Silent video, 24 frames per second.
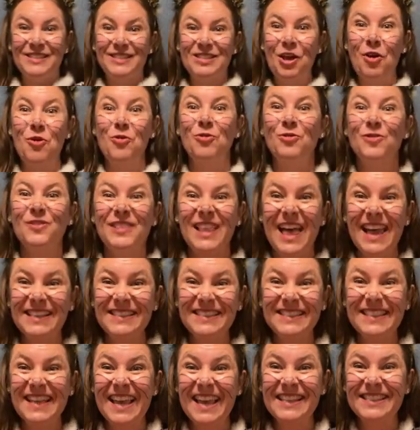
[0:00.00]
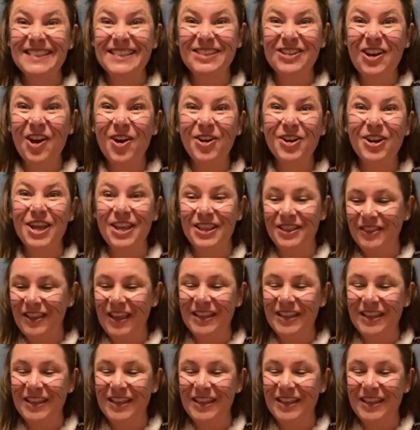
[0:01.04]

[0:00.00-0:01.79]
So let's get started.